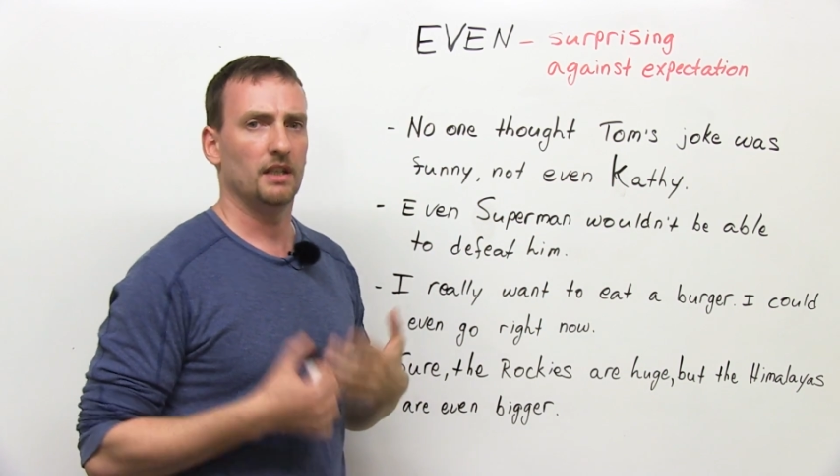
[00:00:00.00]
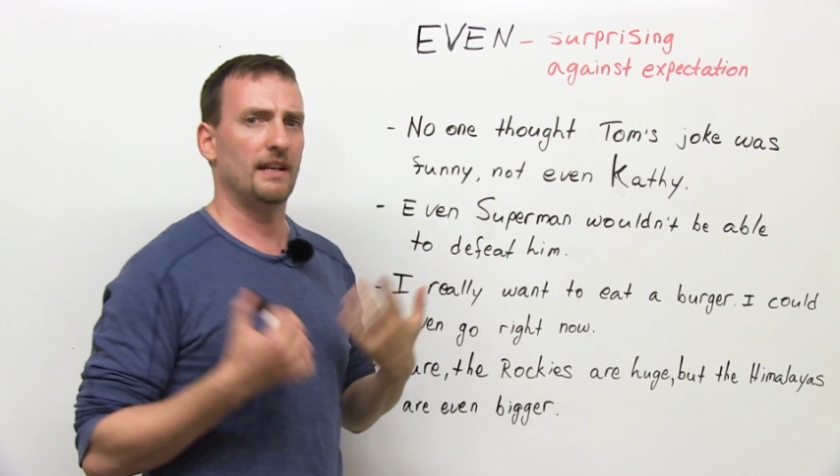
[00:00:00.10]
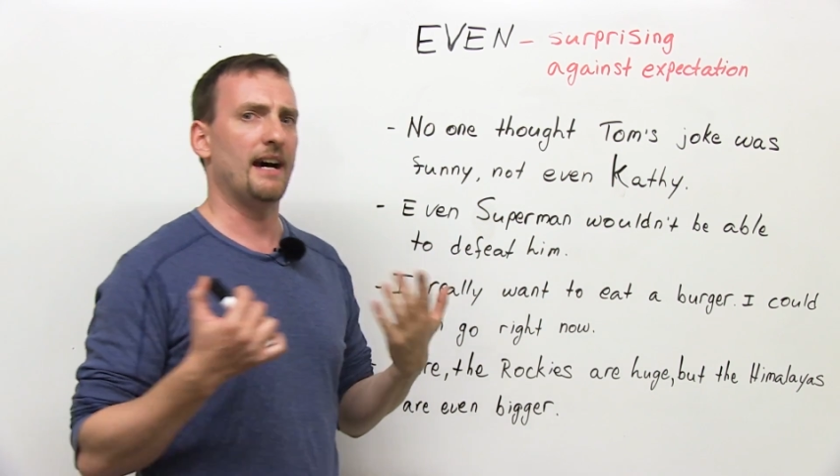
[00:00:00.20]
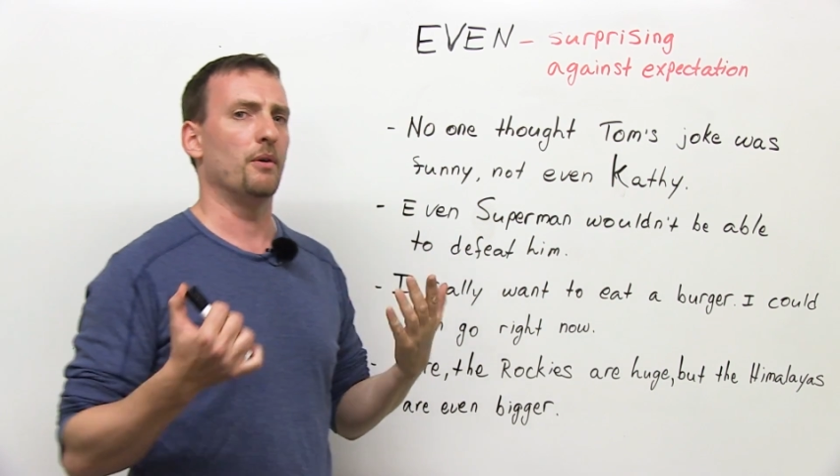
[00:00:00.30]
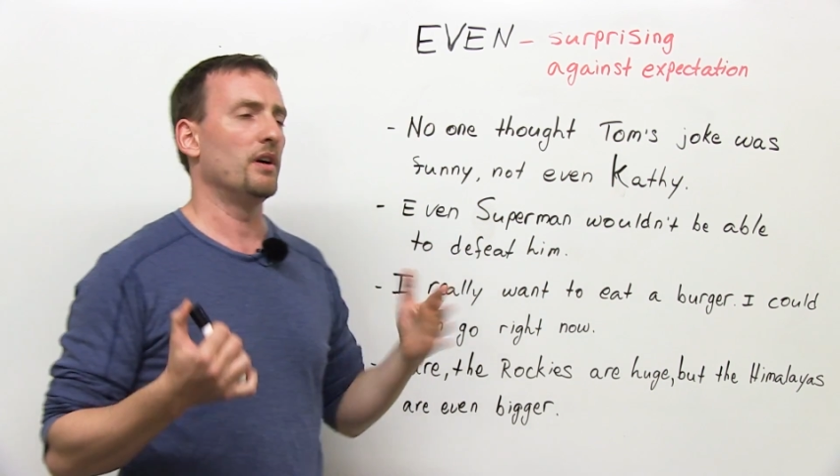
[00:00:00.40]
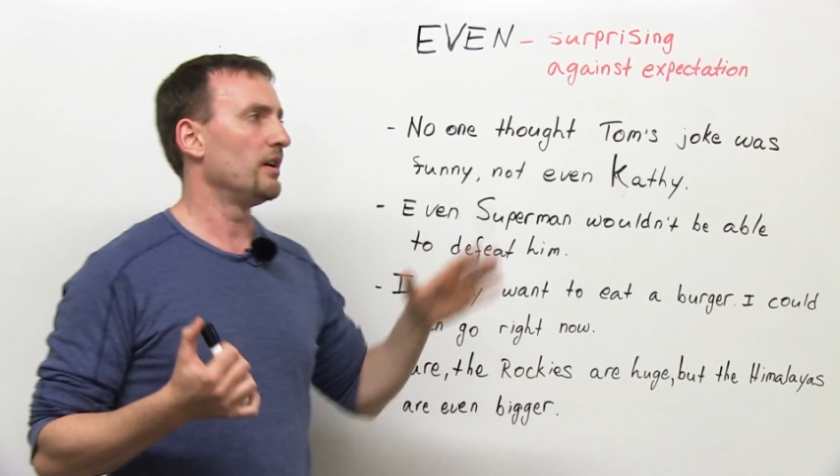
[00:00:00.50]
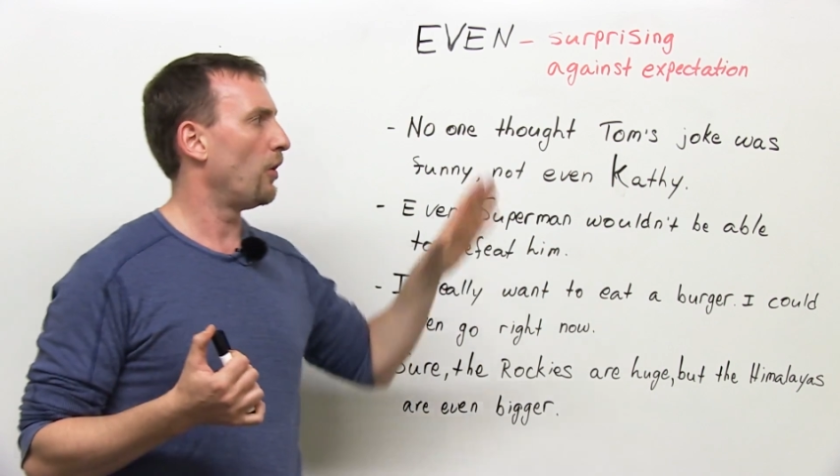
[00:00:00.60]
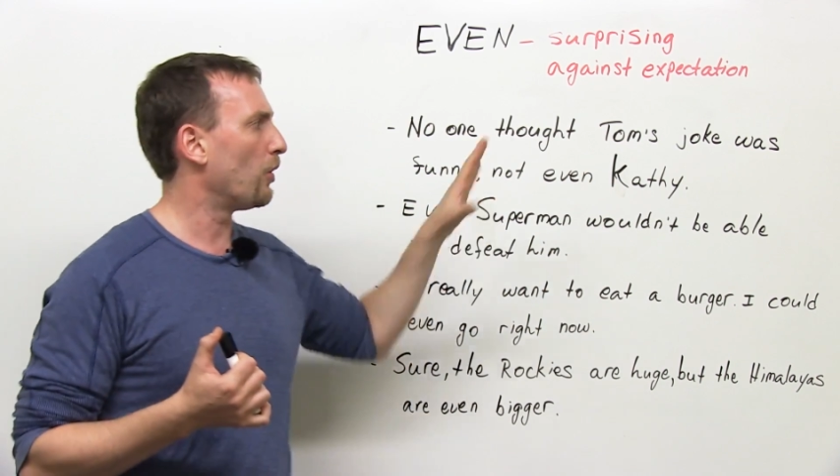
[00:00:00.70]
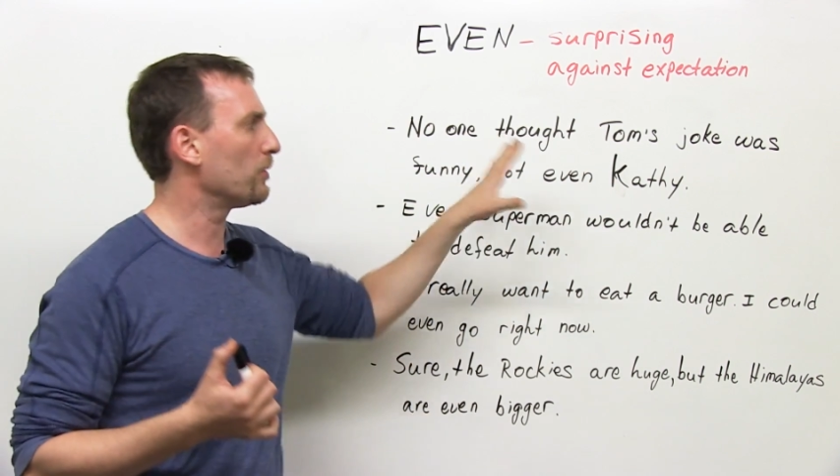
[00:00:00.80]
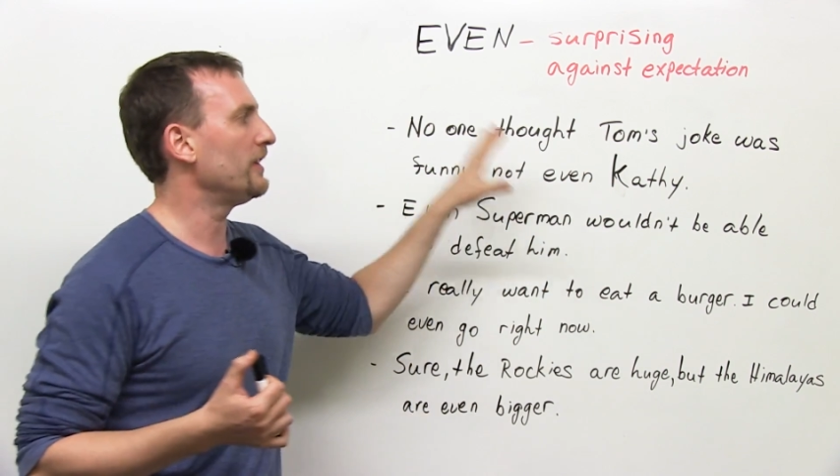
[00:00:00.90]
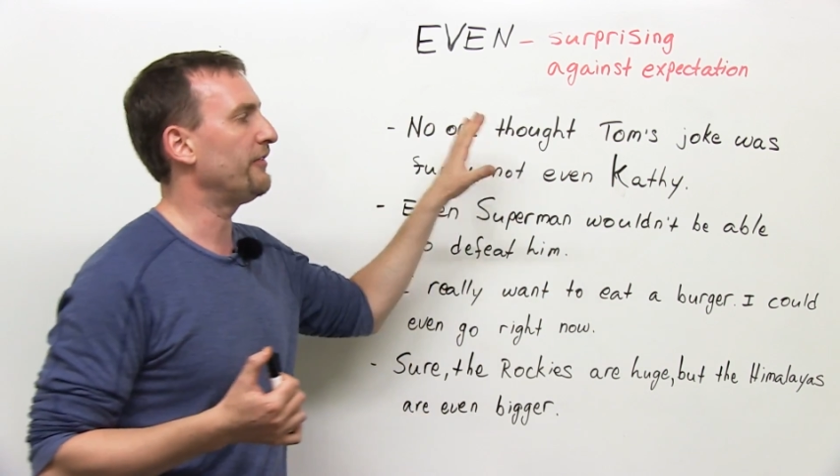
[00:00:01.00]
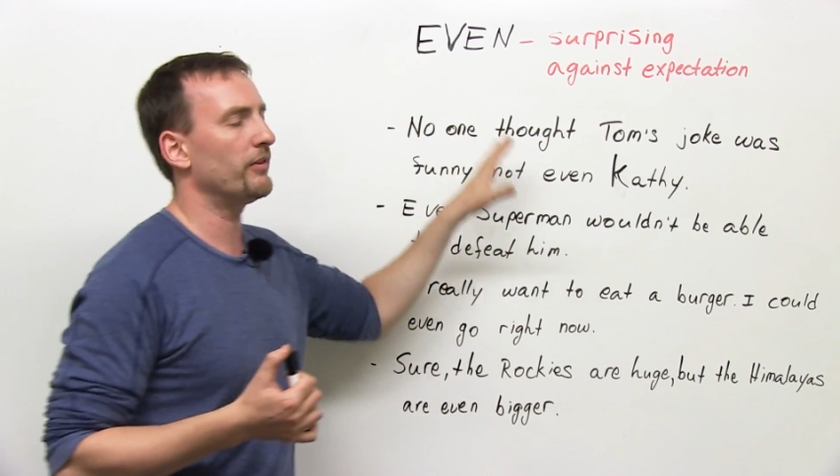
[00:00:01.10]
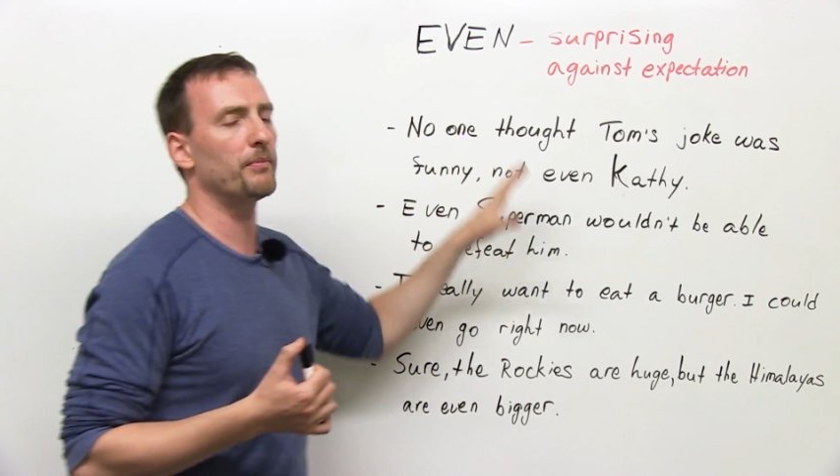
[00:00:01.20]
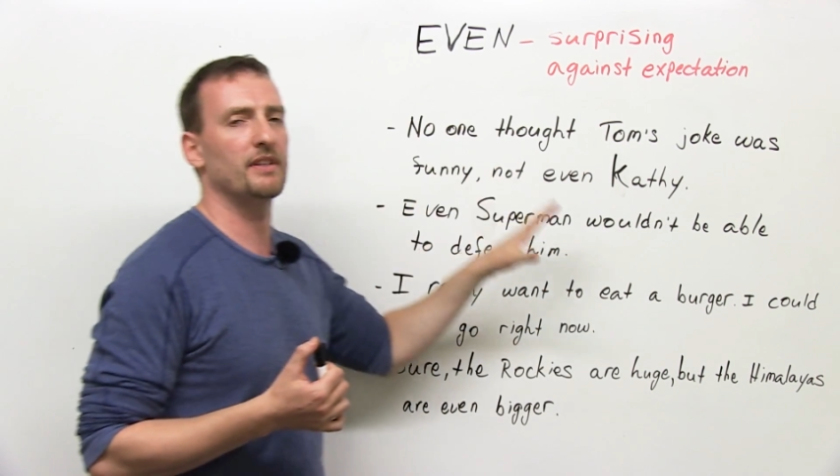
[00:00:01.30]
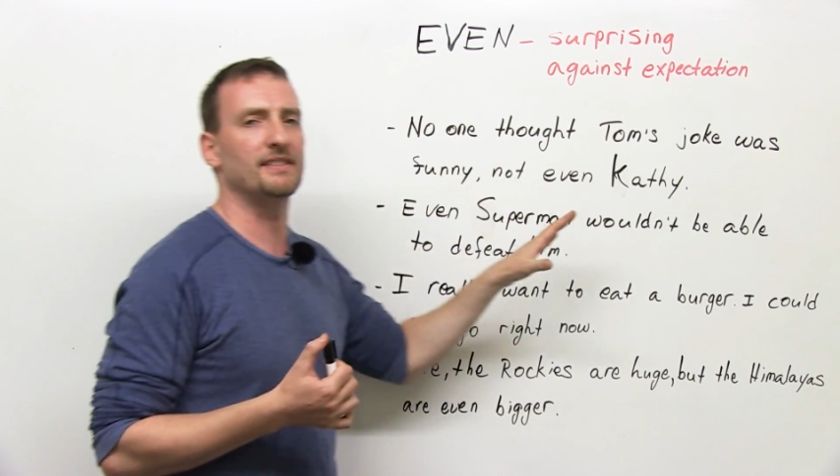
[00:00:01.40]
Now, only
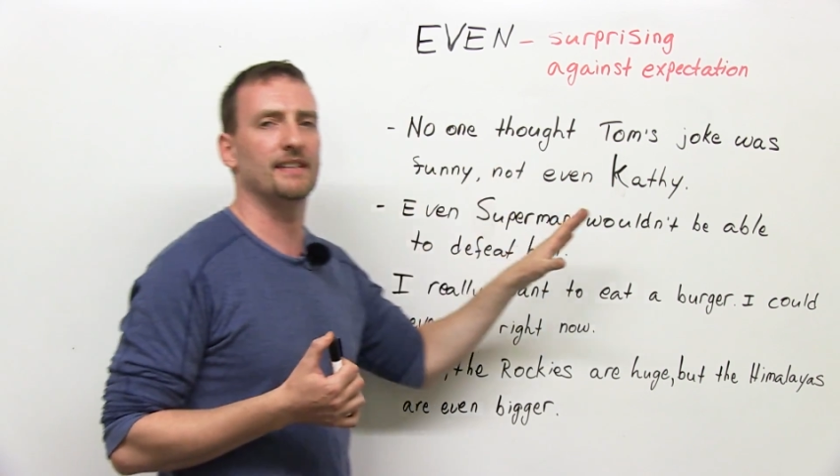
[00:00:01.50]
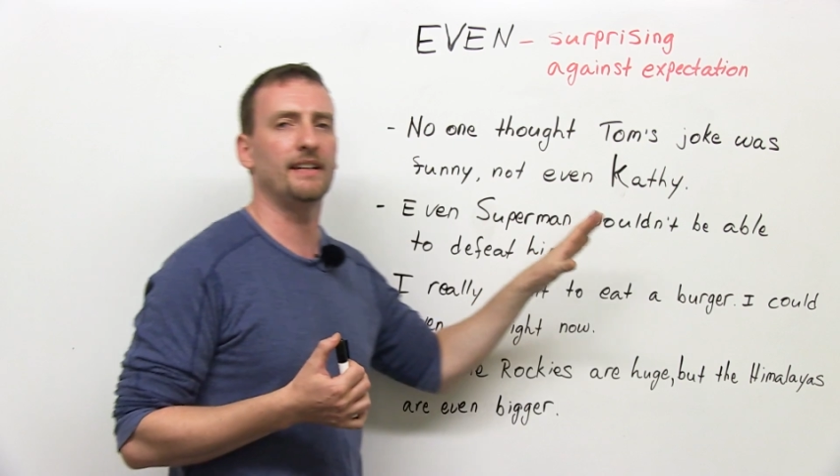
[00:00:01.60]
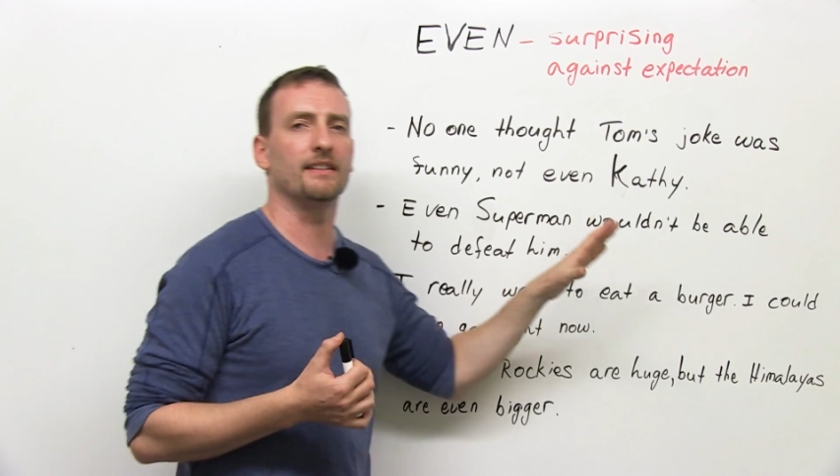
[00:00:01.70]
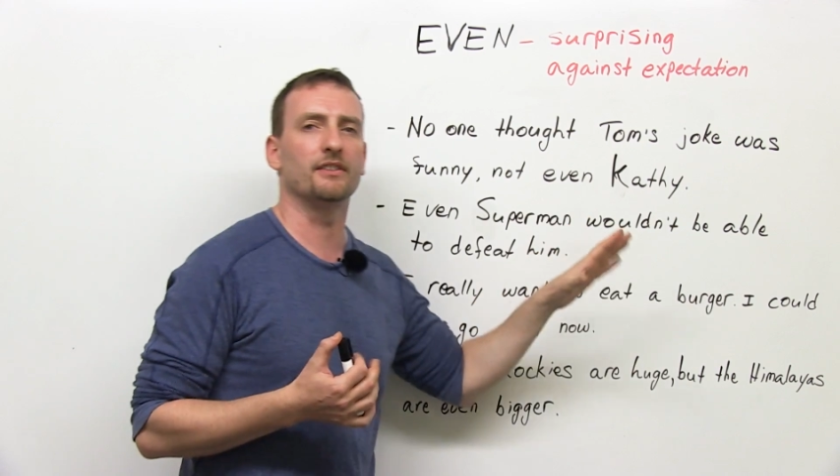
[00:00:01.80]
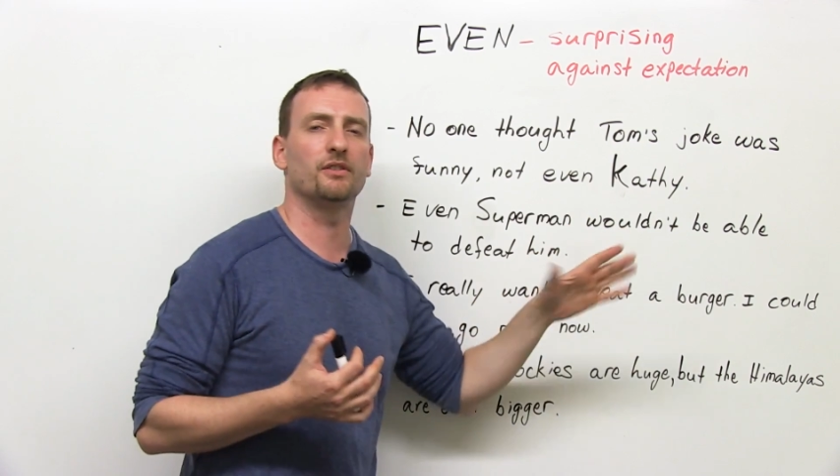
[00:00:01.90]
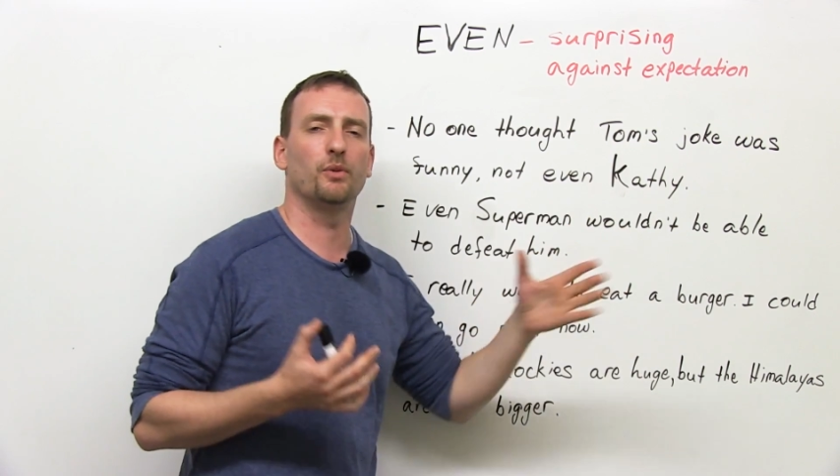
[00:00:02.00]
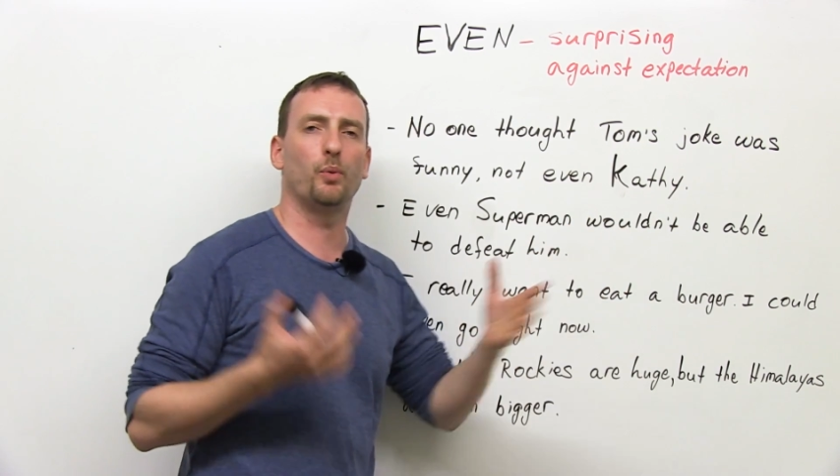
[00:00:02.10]
from this sentence,